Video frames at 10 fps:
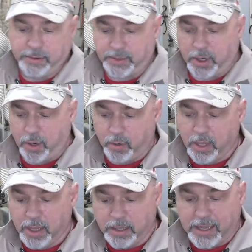
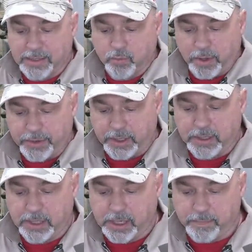So that's one thing
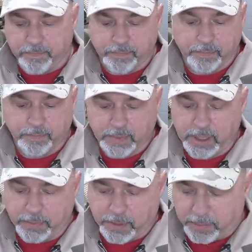to keep
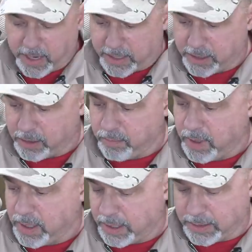in the back of your
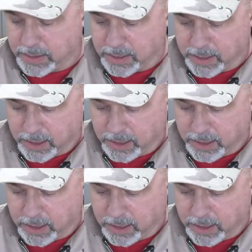mind.